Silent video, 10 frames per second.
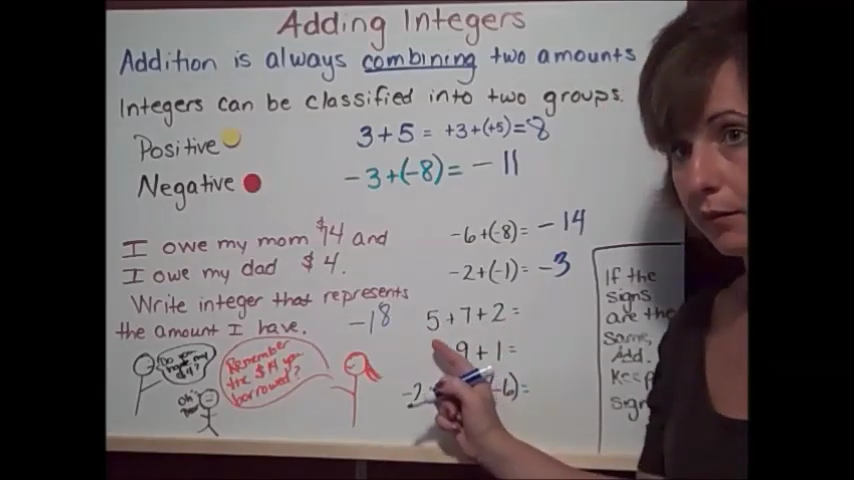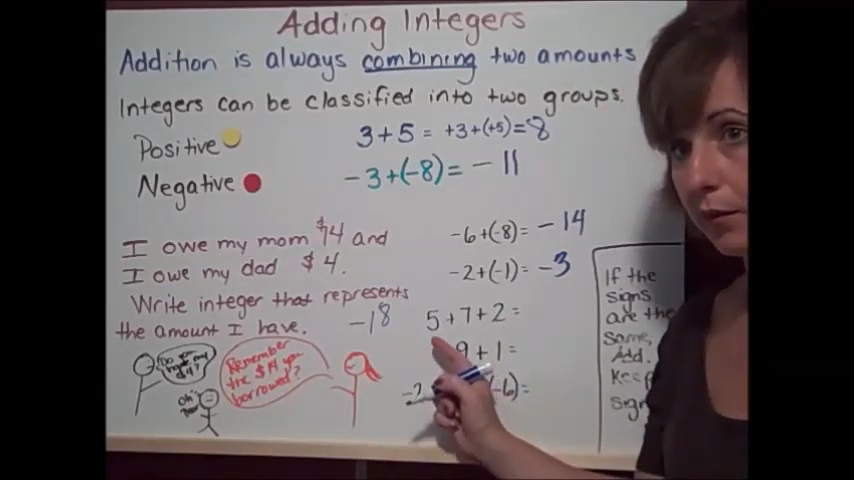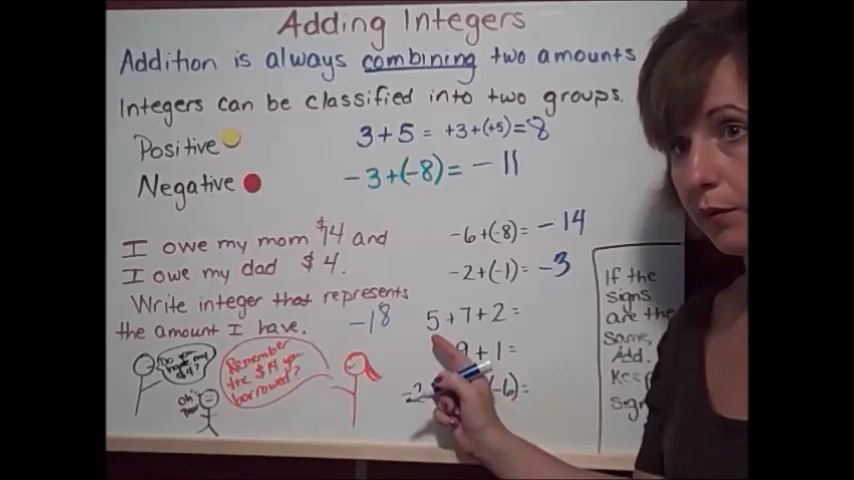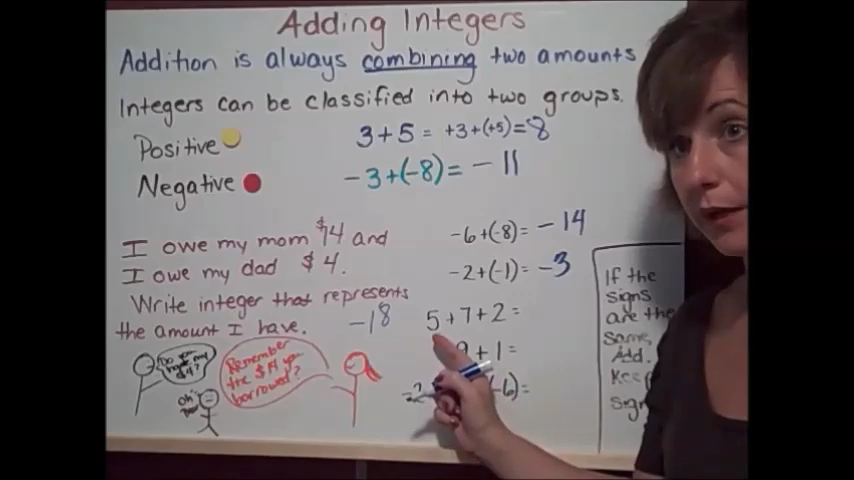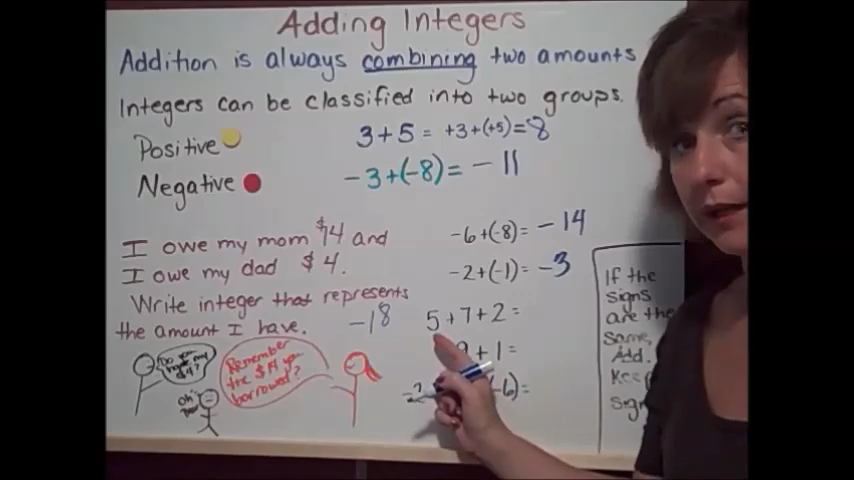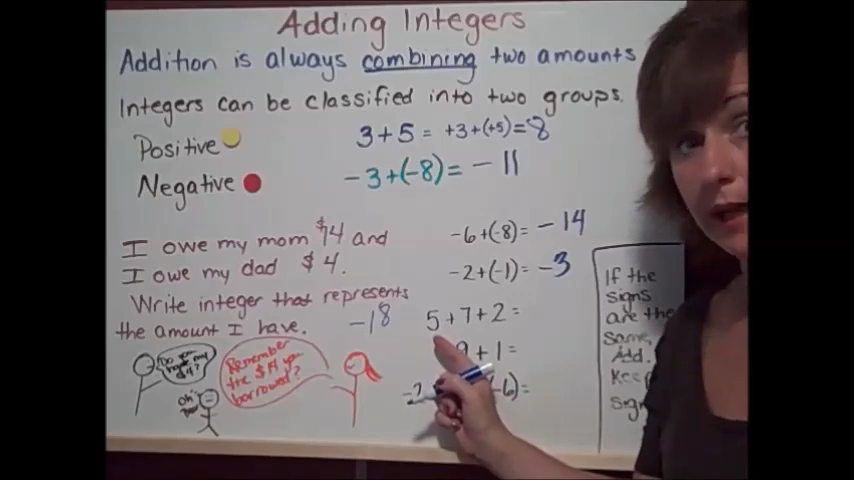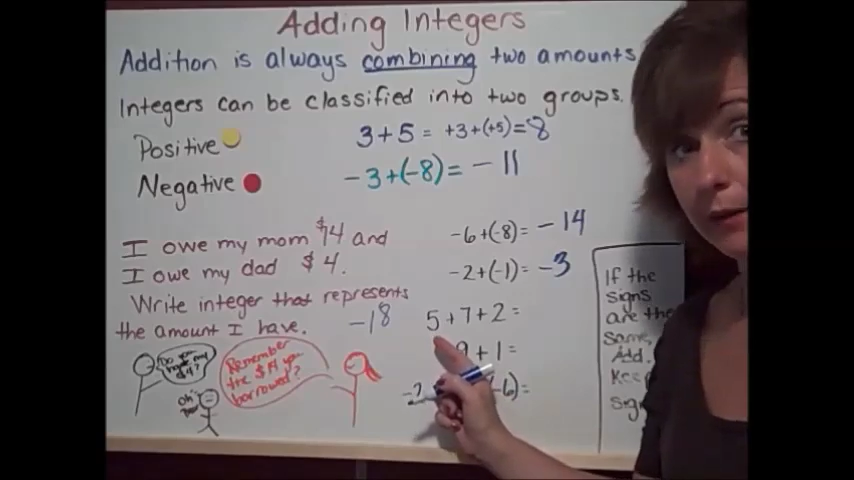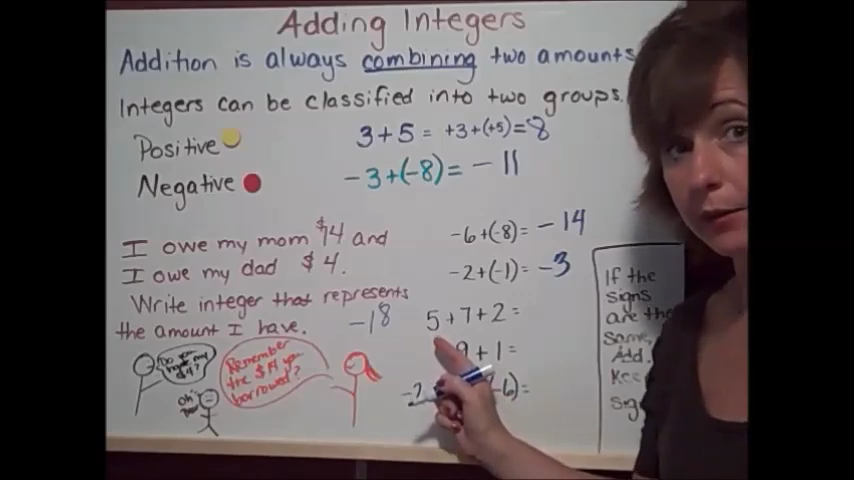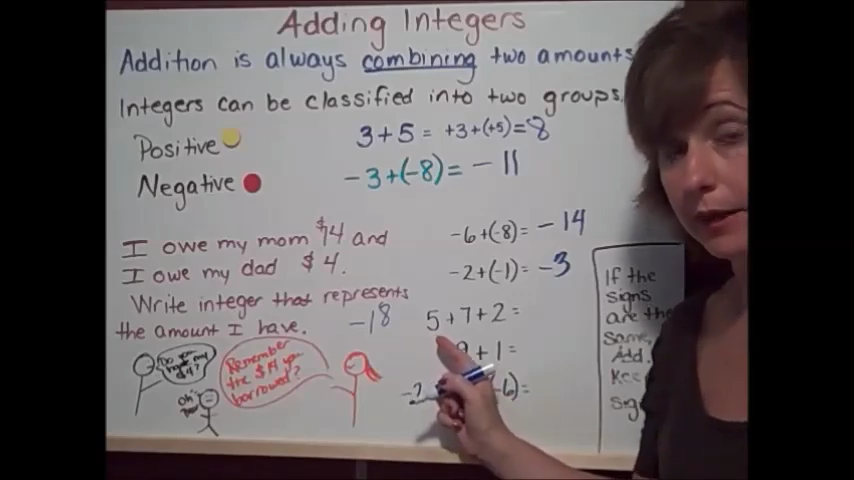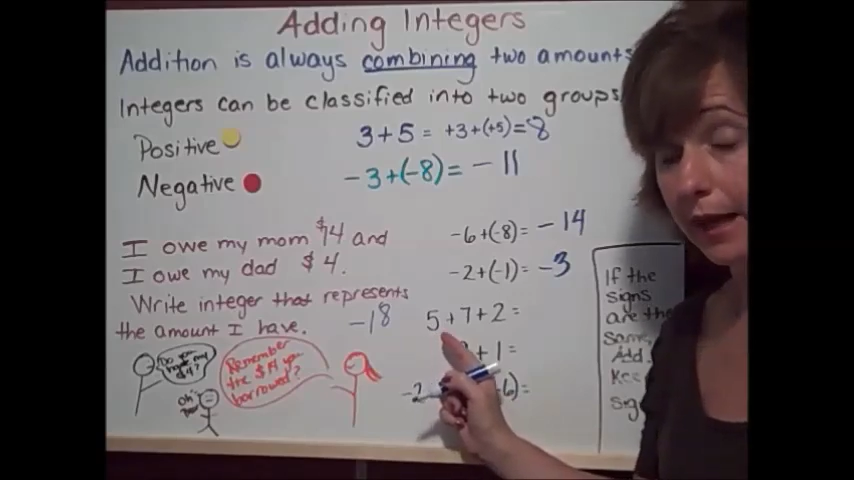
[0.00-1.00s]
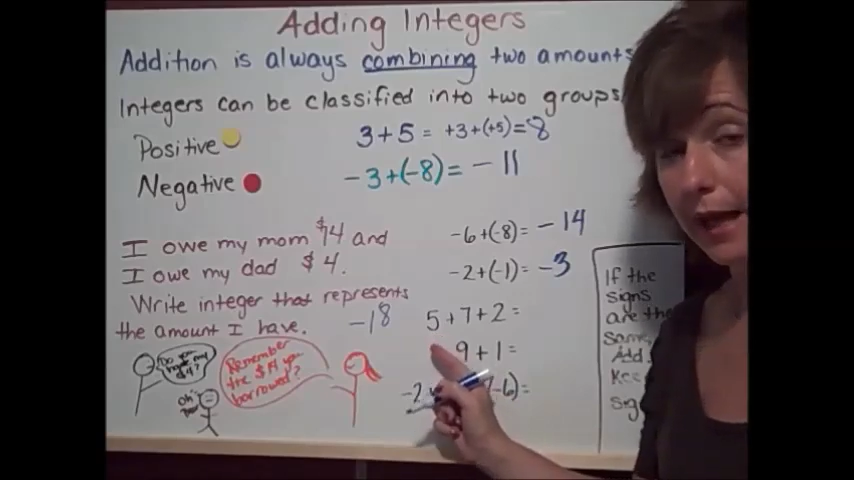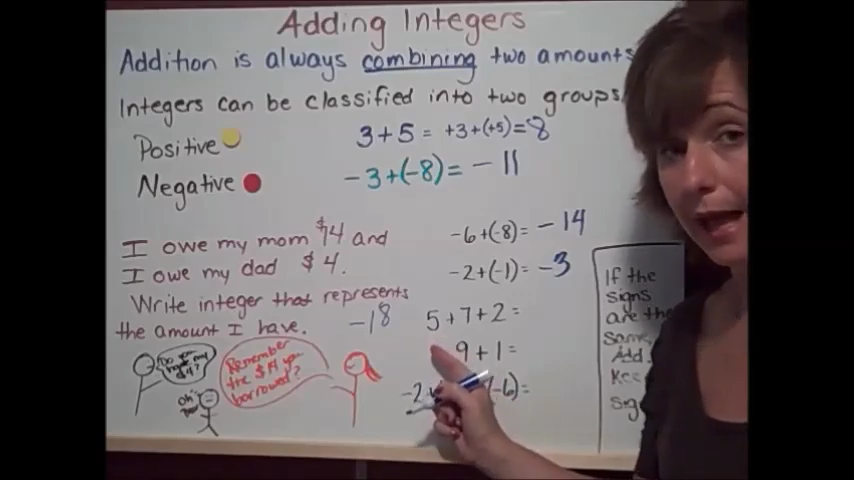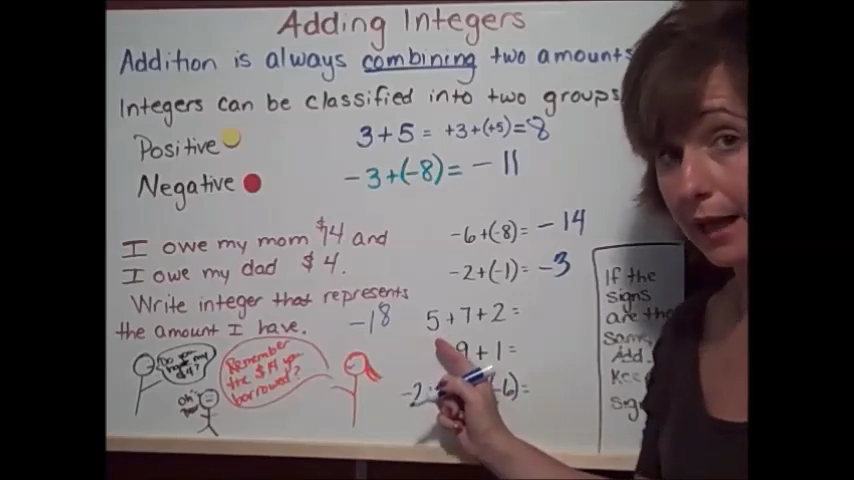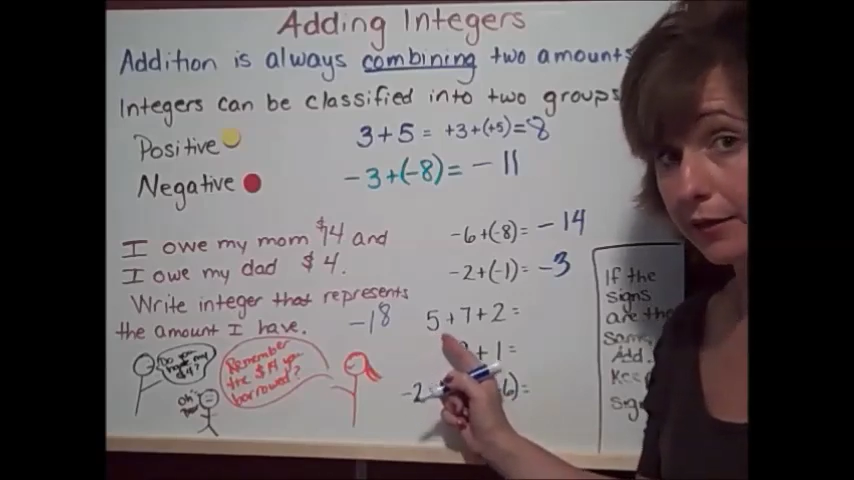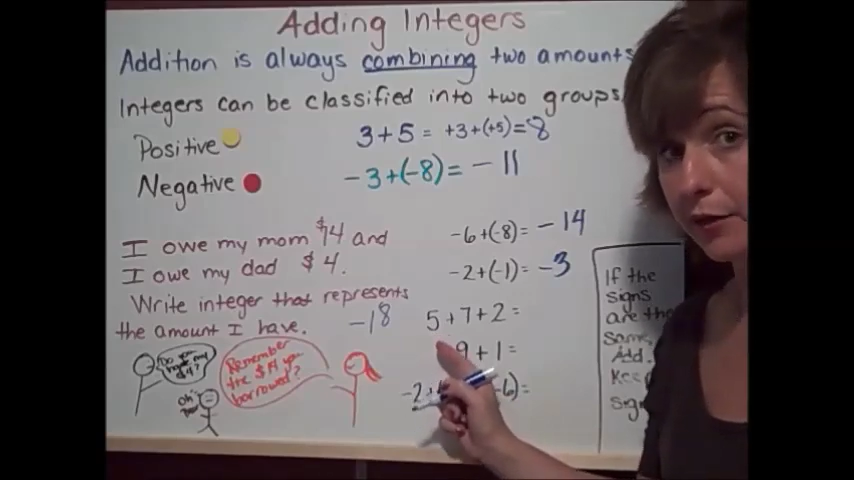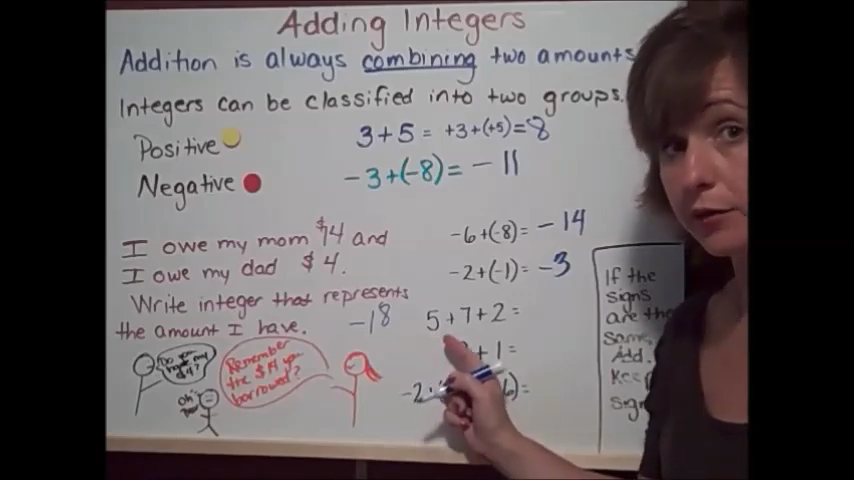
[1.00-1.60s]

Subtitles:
Well, we would add